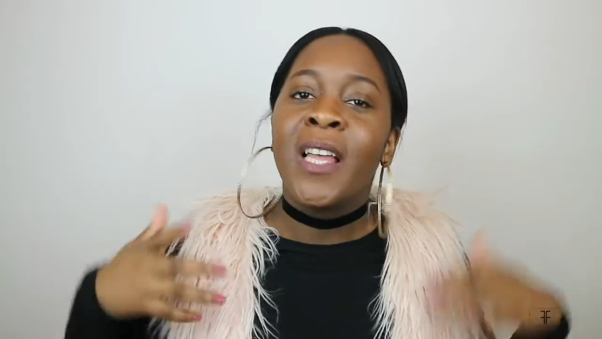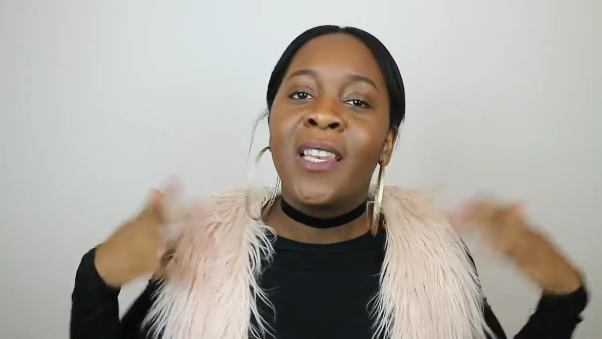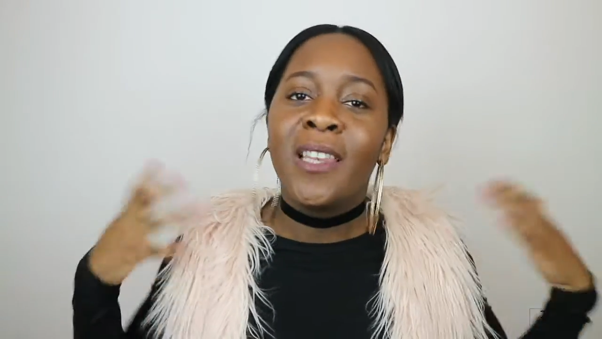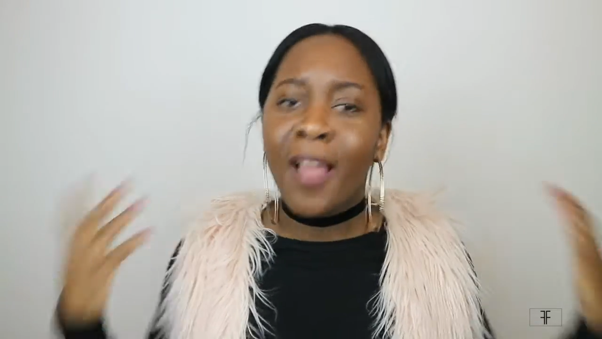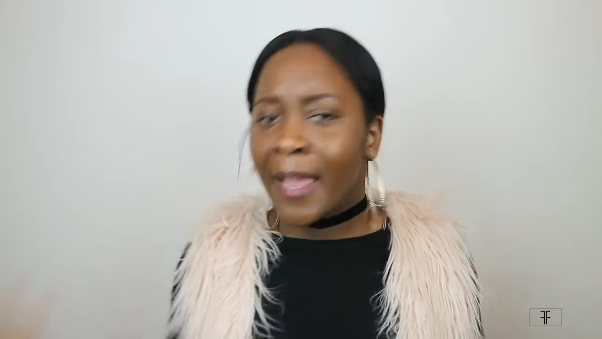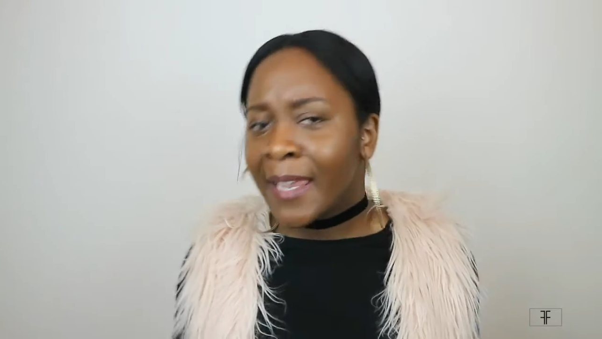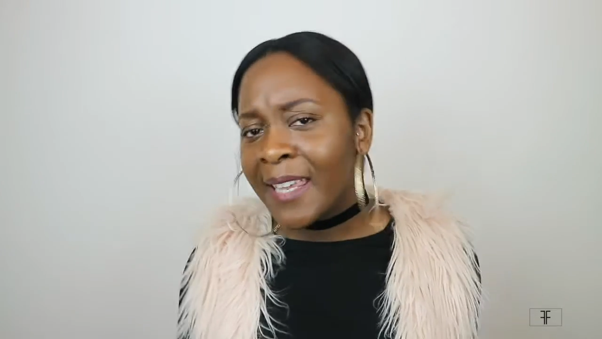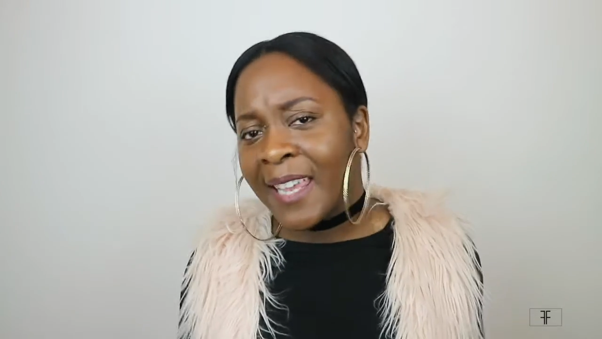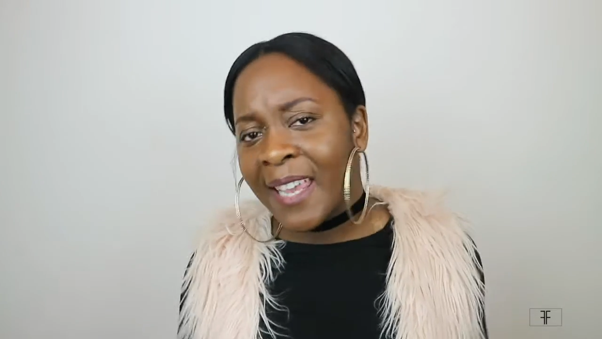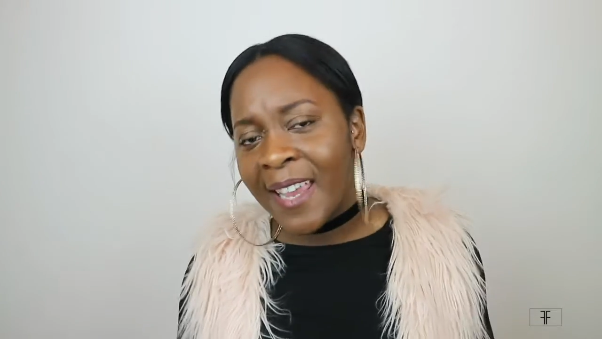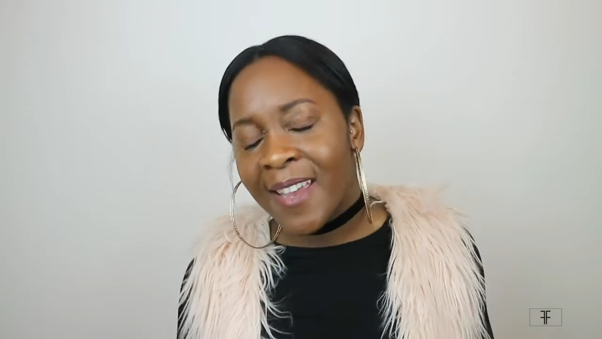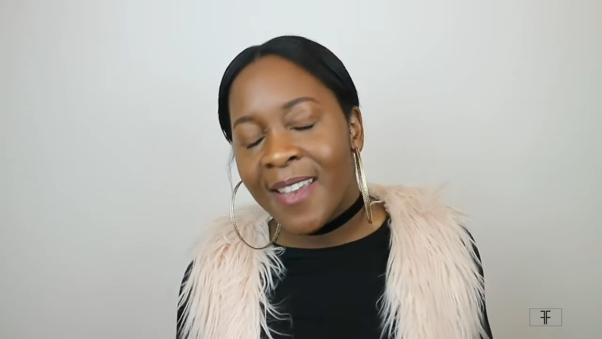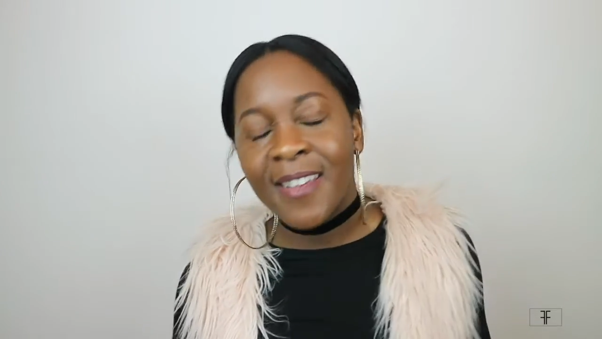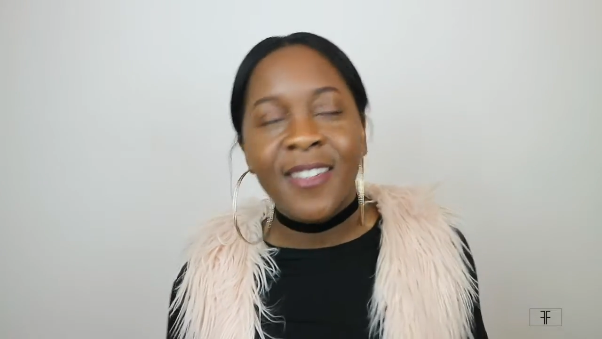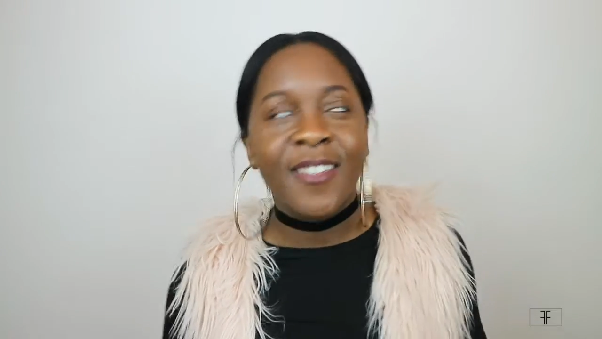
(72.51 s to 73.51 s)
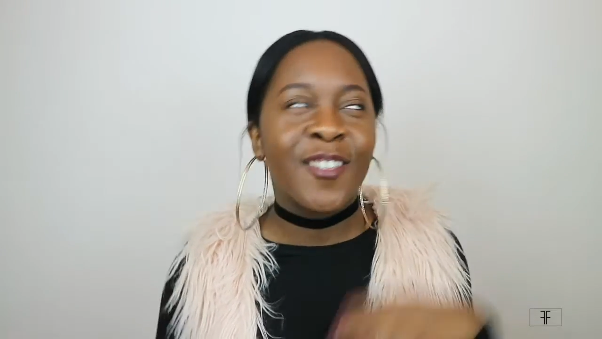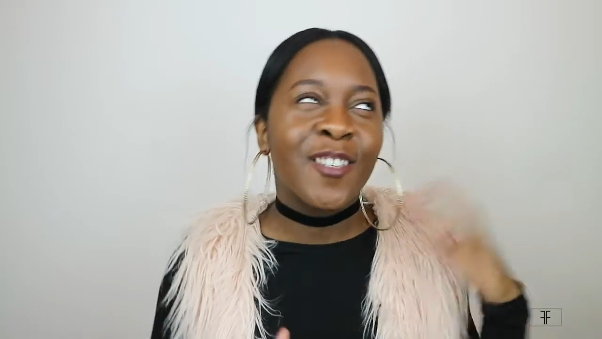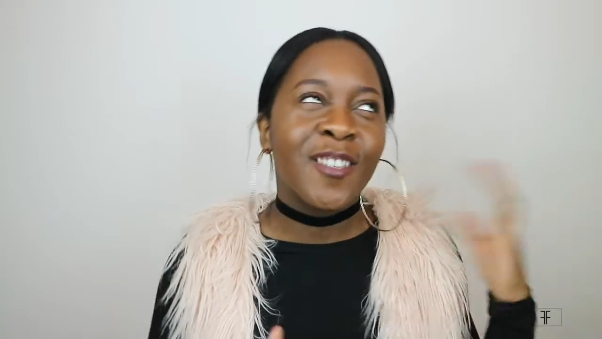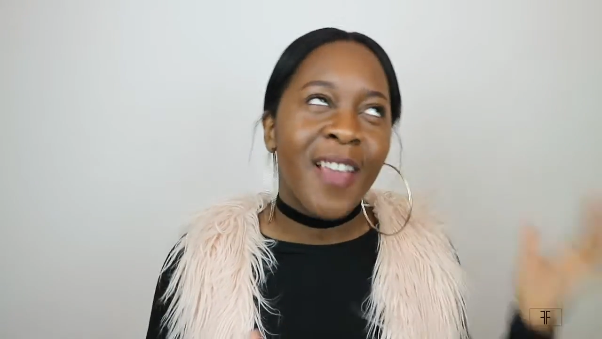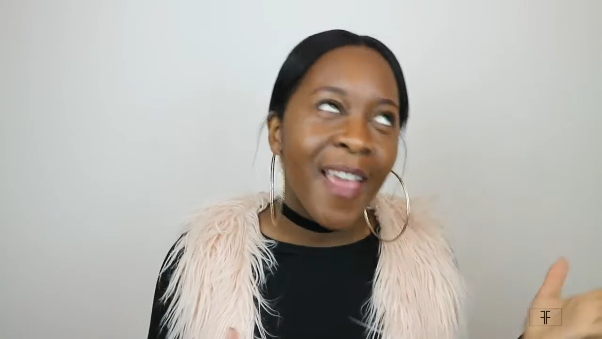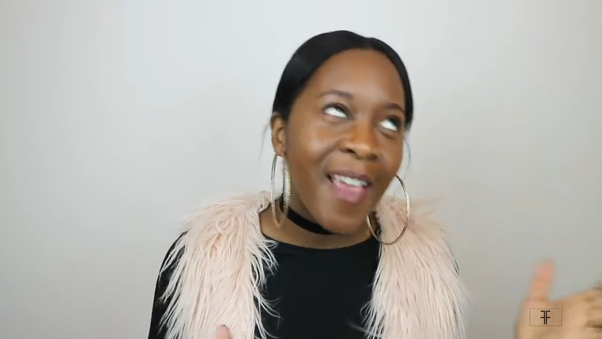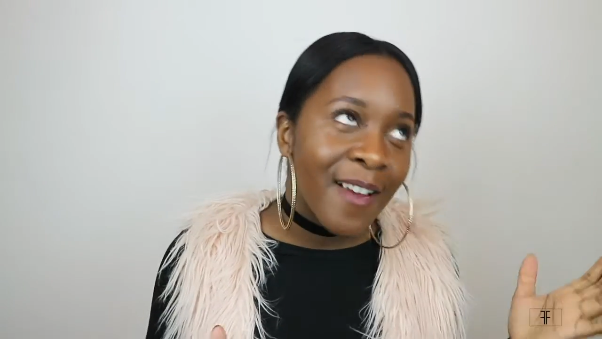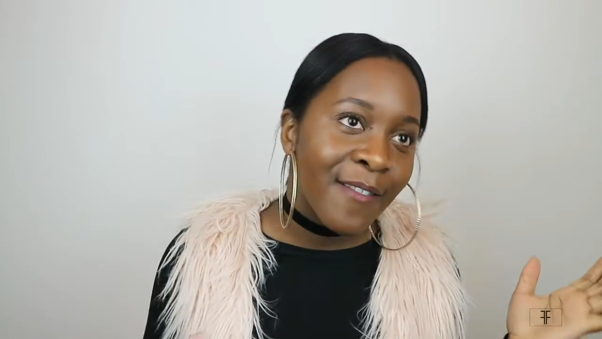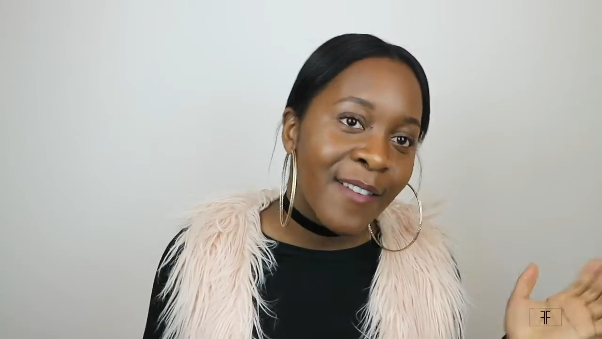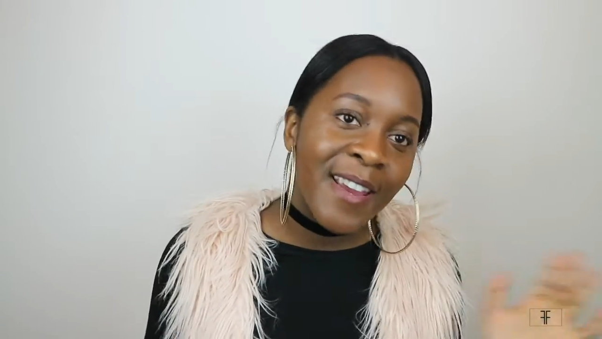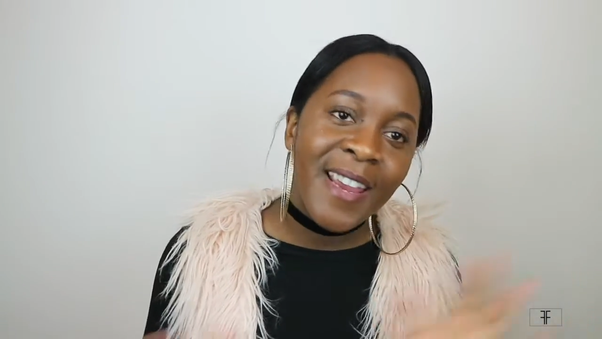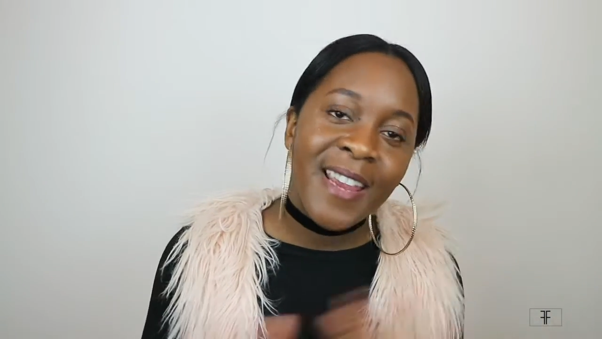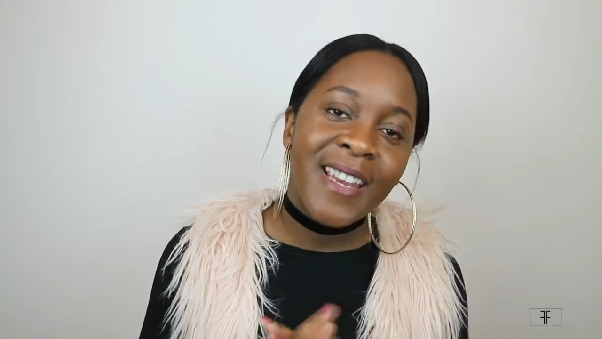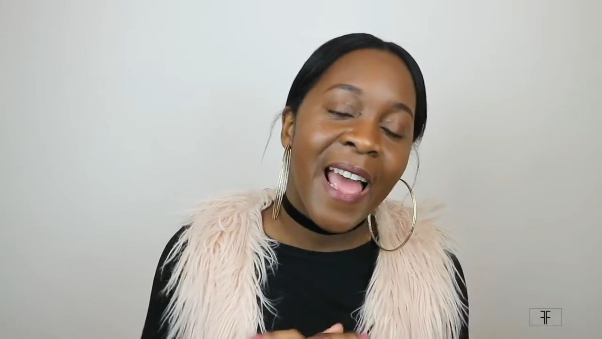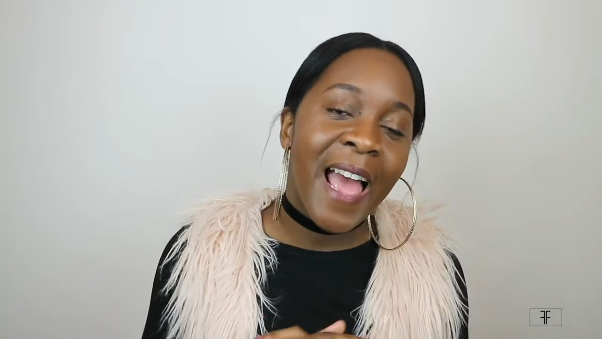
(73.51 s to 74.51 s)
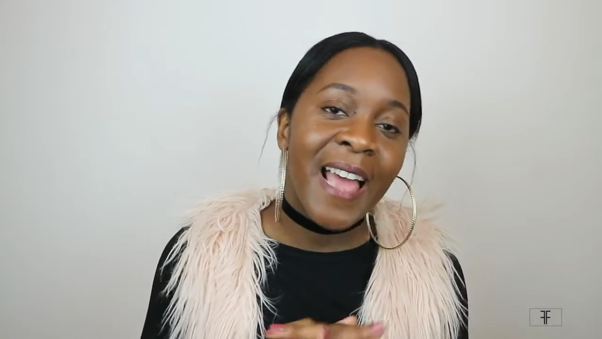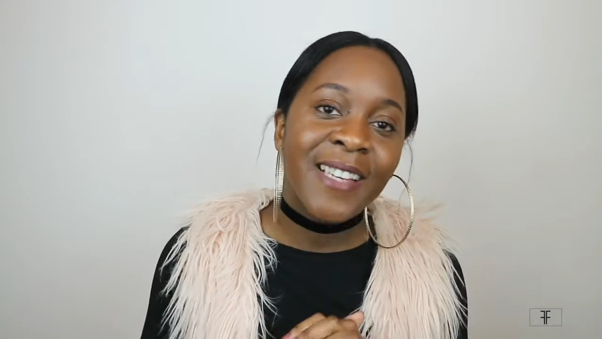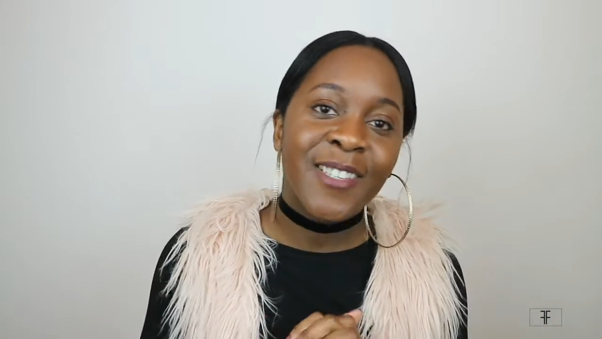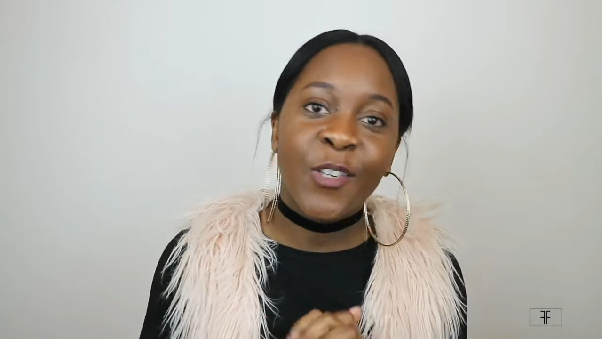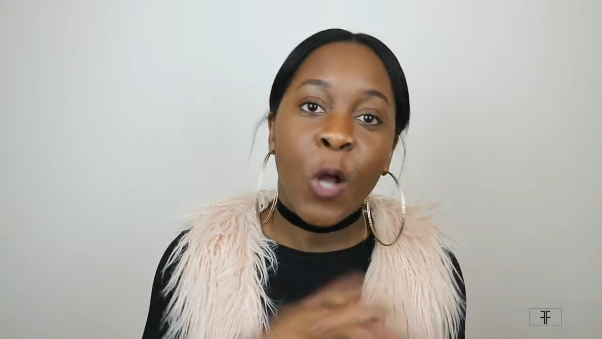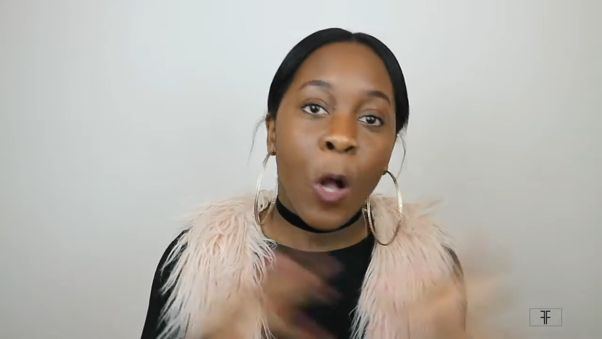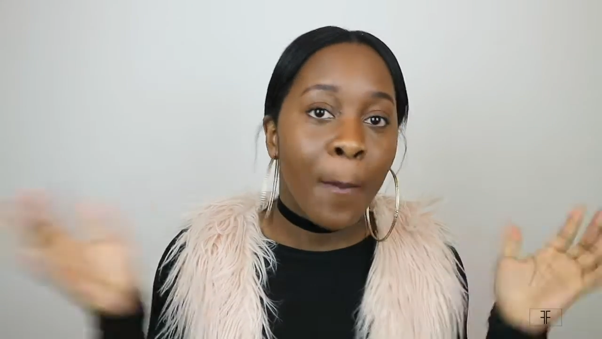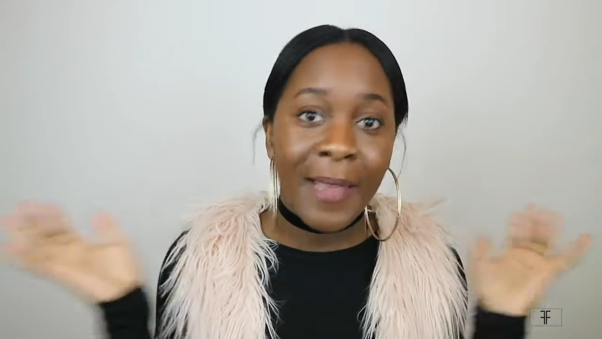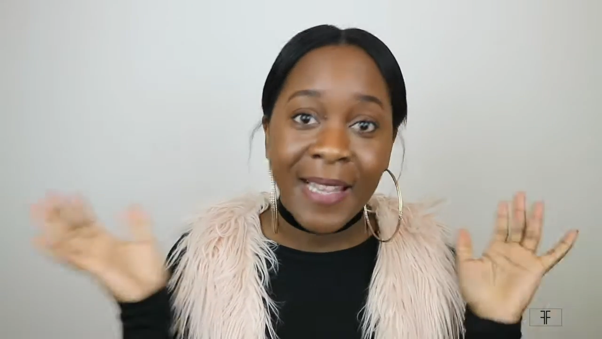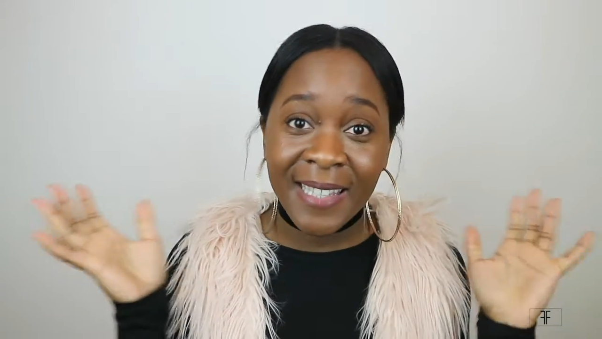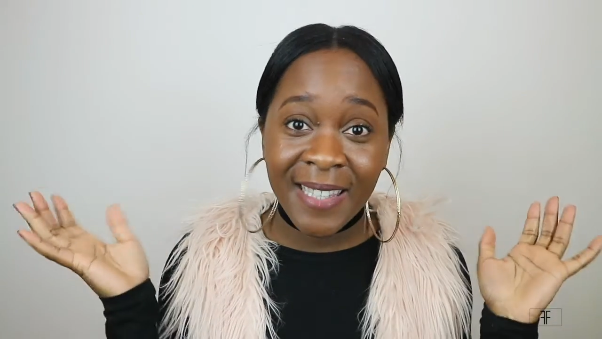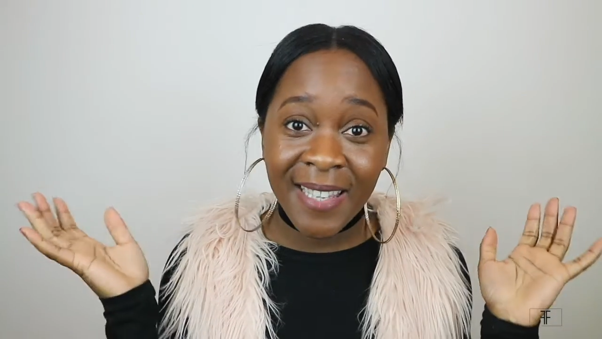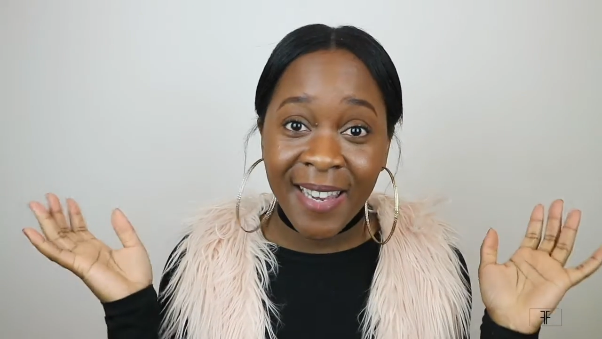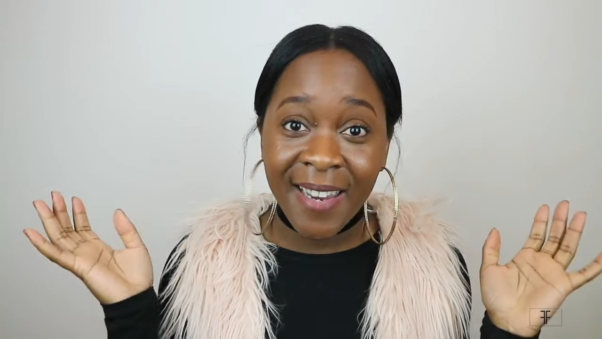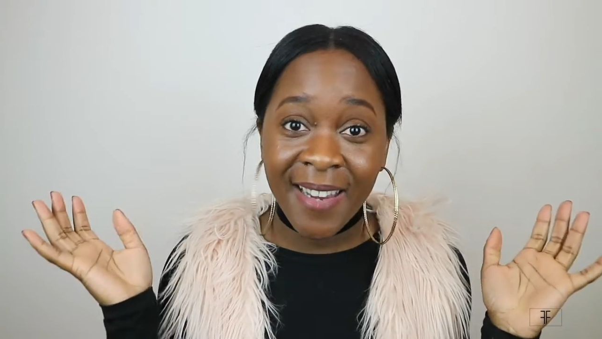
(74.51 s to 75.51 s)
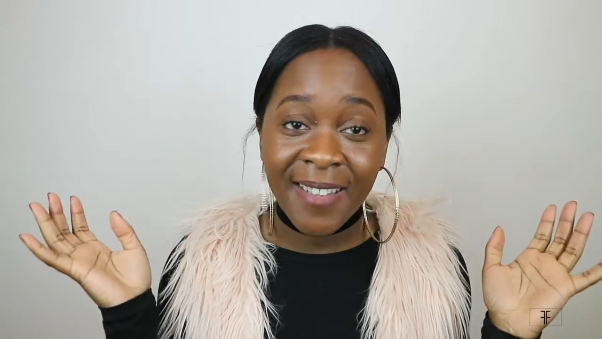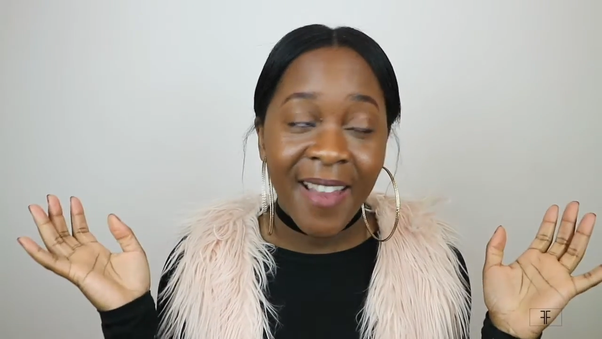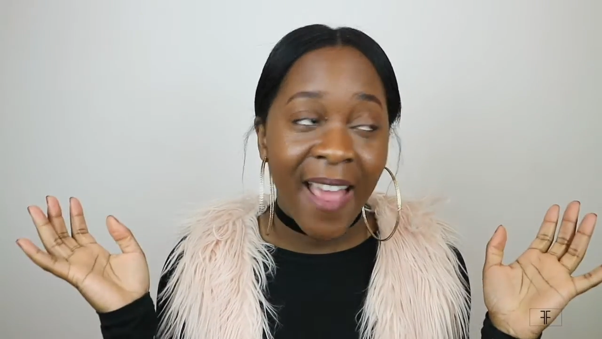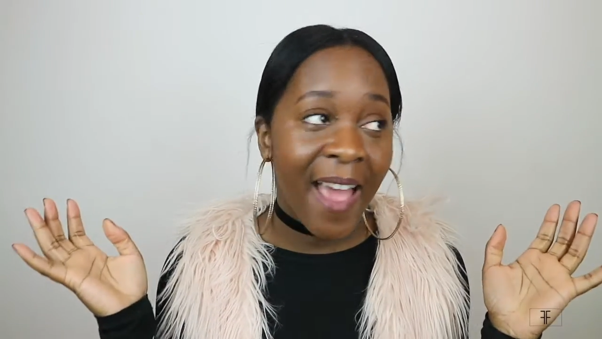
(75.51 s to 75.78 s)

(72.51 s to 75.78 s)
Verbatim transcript: liking and sharing and commenting